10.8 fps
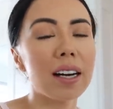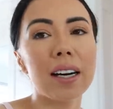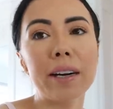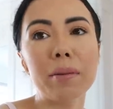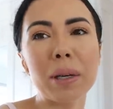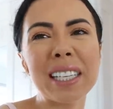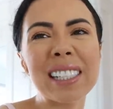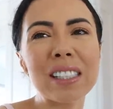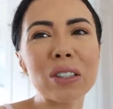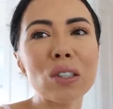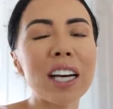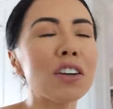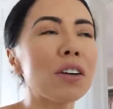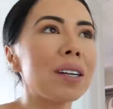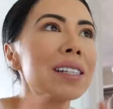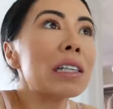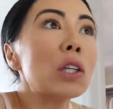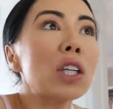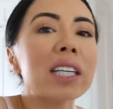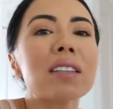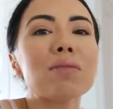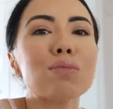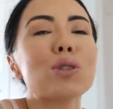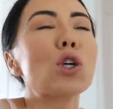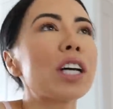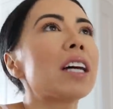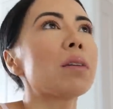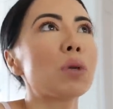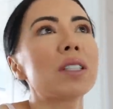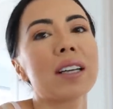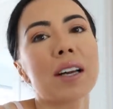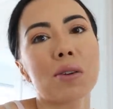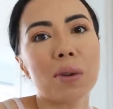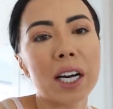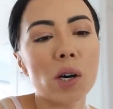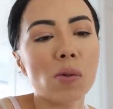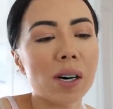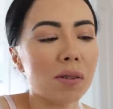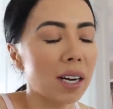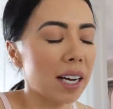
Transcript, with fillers: Um, but I still, I don't know, I still like looking put together when I go out.